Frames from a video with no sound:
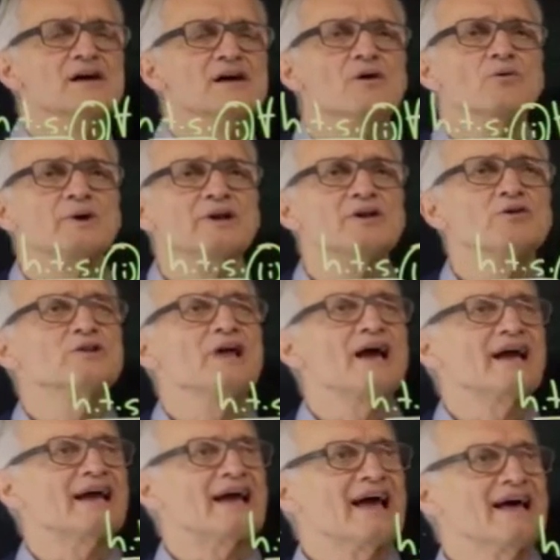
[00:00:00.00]
We do
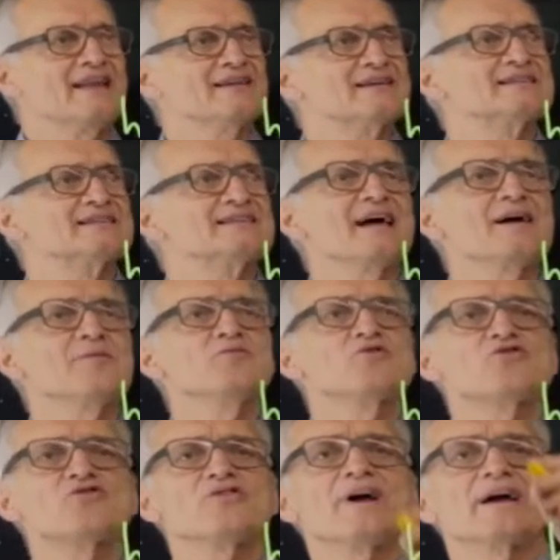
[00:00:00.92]
again the same
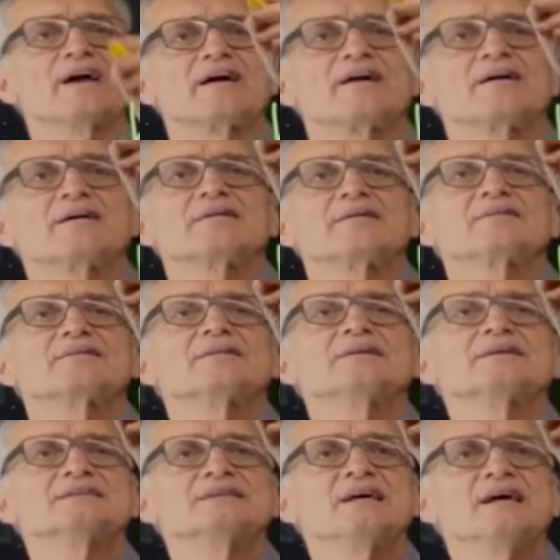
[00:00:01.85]
trick.
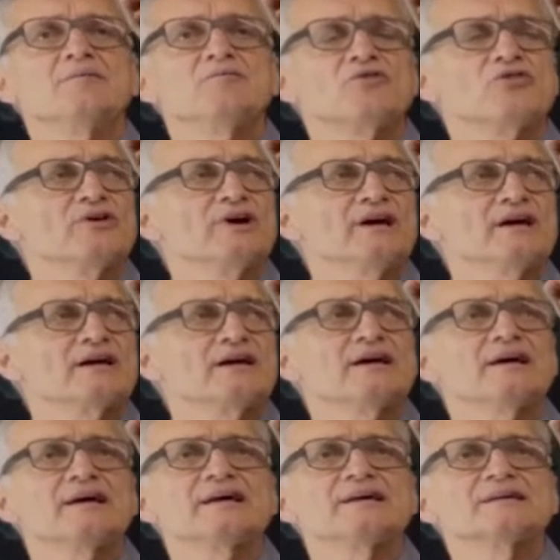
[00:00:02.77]
The same trick
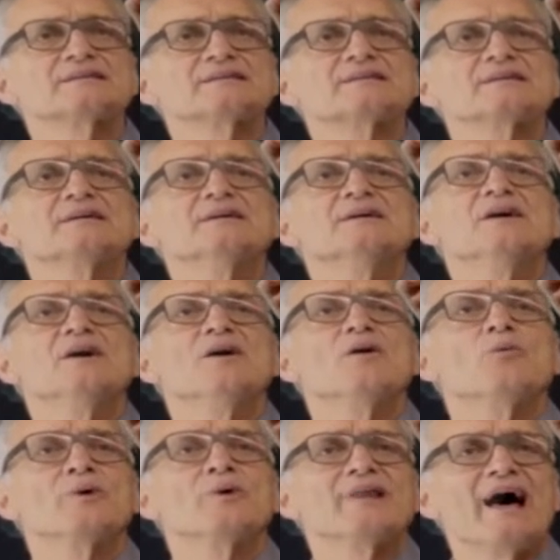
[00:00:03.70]
is
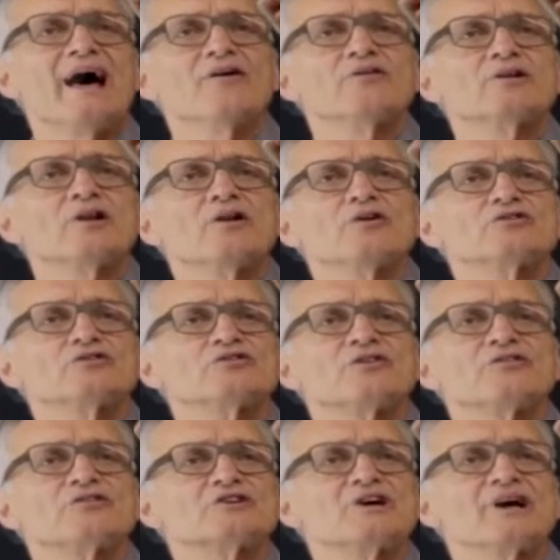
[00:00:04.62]
without loss
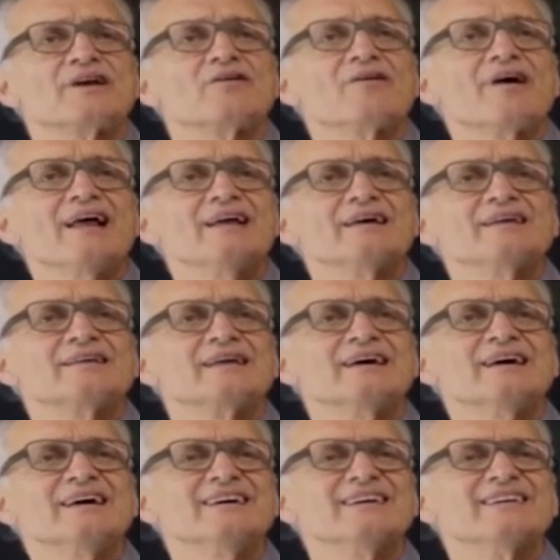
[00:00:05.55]
of
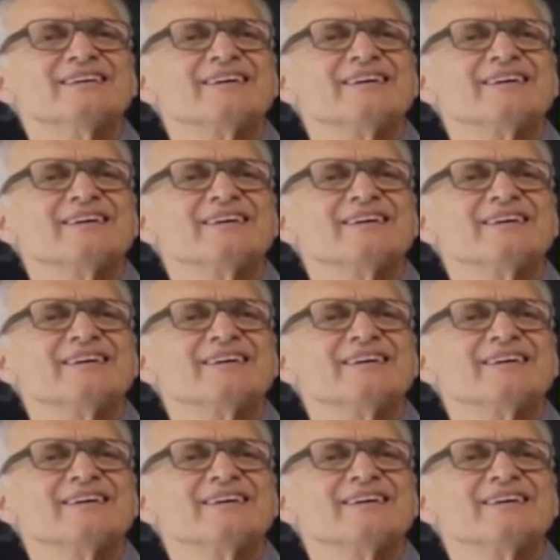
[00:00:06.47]
generality.